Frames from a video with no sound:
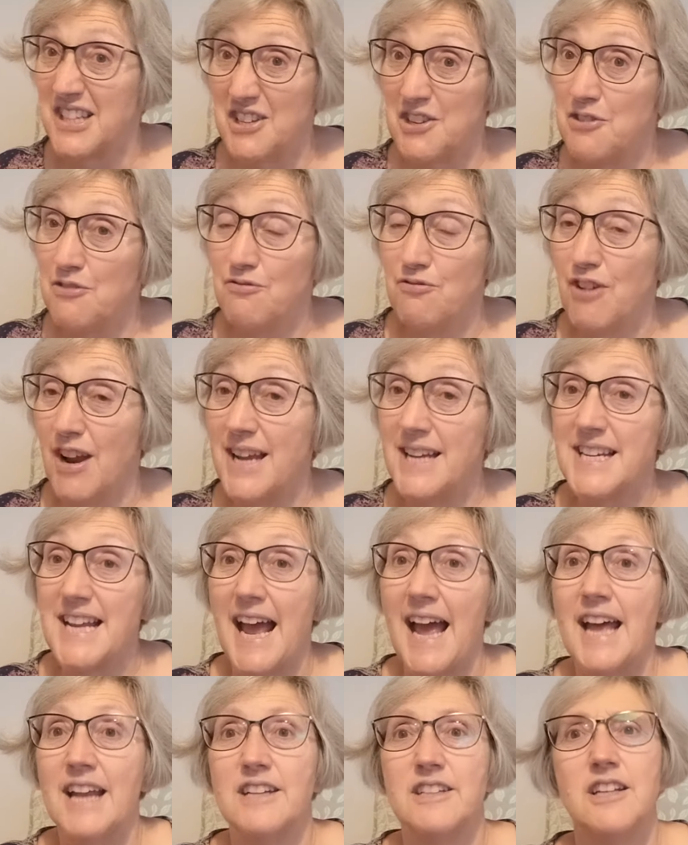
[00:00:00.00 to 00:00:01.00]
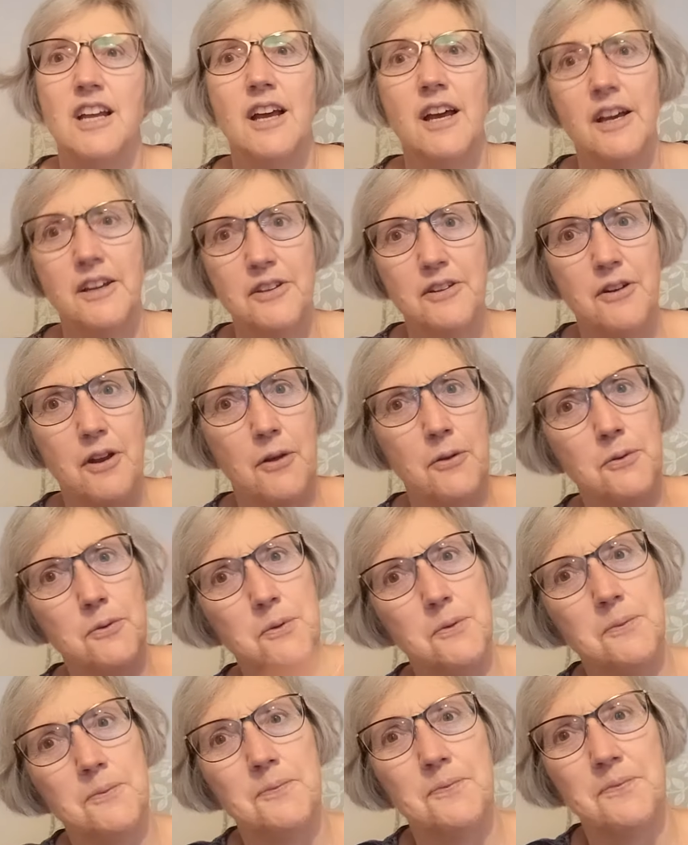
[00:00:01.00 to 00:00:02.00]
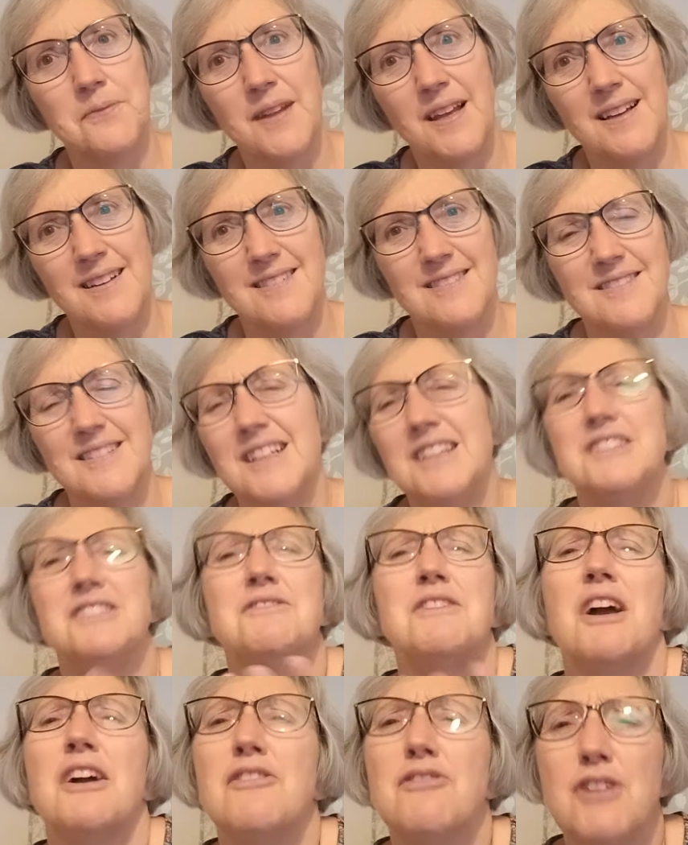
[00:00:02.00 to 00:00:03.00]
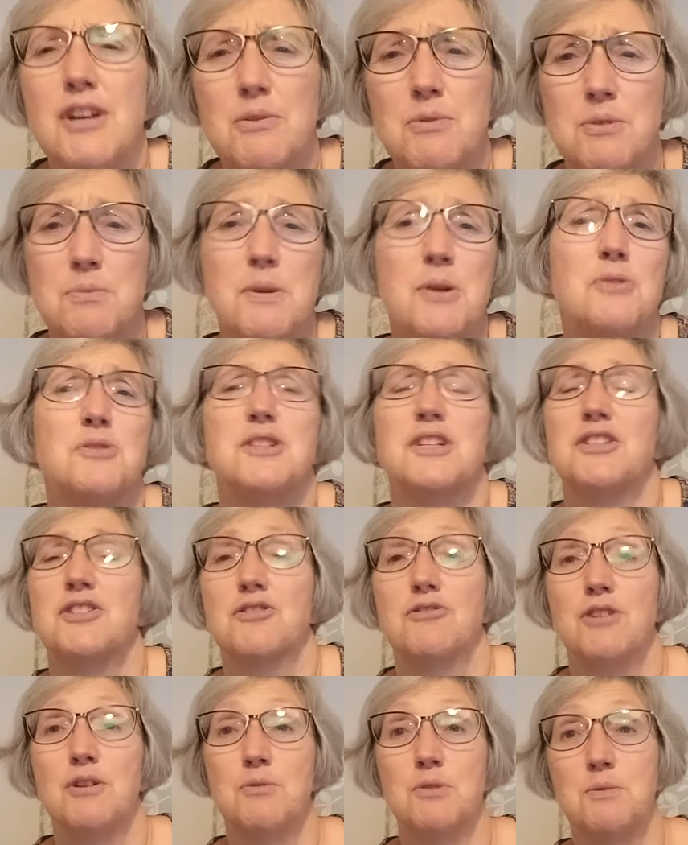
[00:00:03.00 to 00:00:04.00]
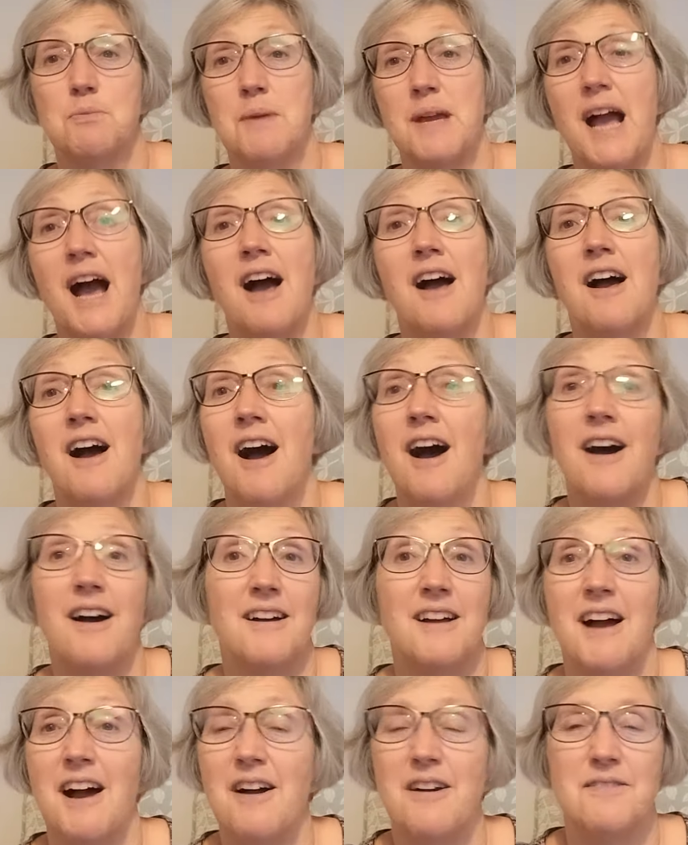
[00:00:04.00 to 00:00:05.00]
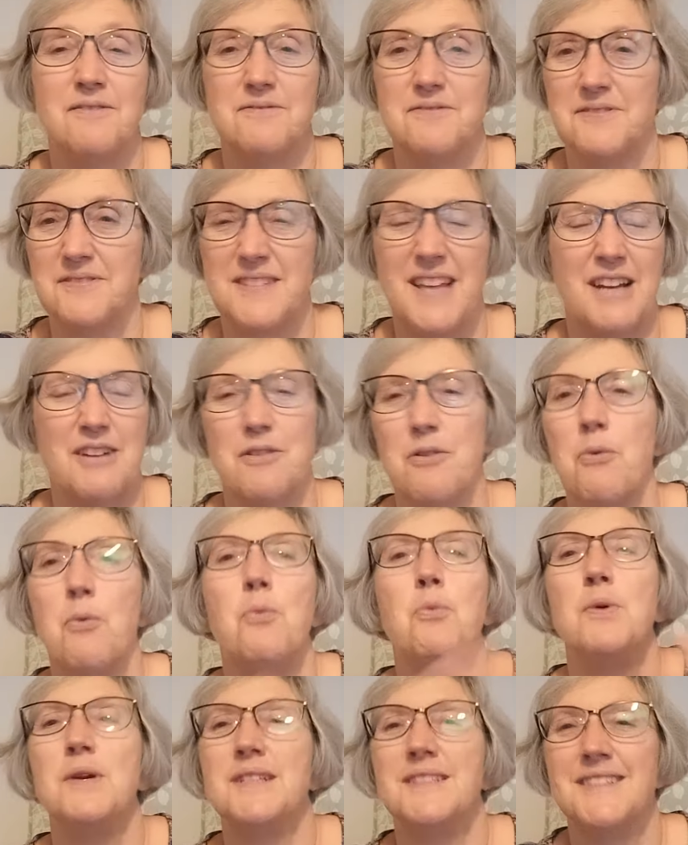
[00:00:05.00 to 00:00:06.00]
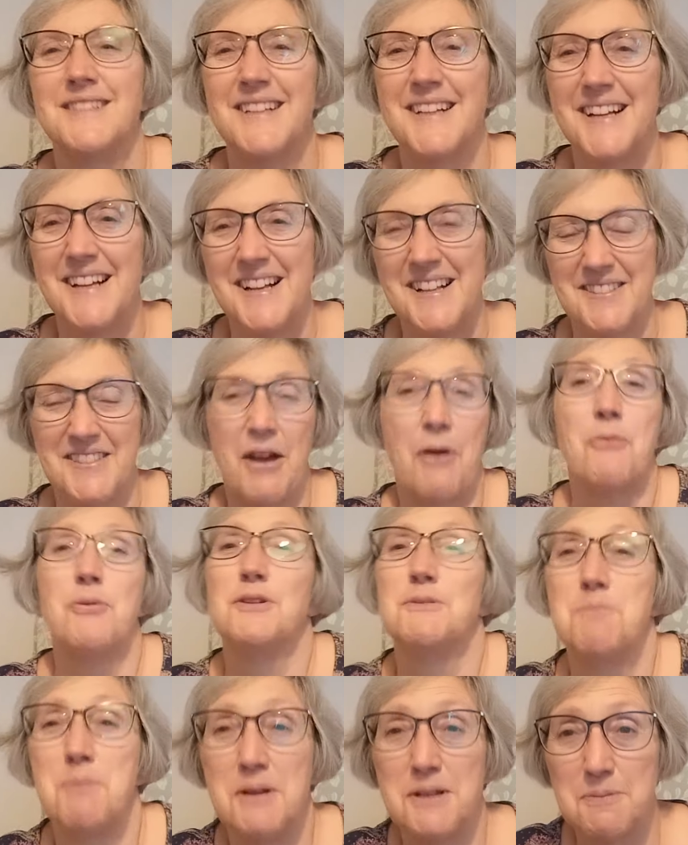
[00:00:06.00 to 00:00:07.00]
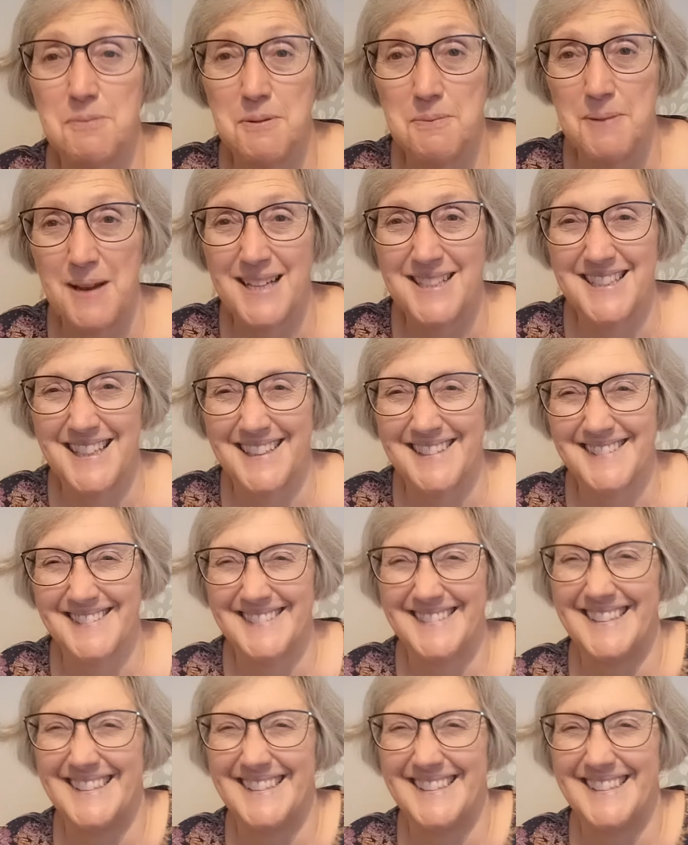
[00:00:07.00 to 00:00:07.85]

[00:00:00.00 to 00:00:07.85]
that you've read, and you know, agree with me or disagree with me. I'm that always brings me pleasure.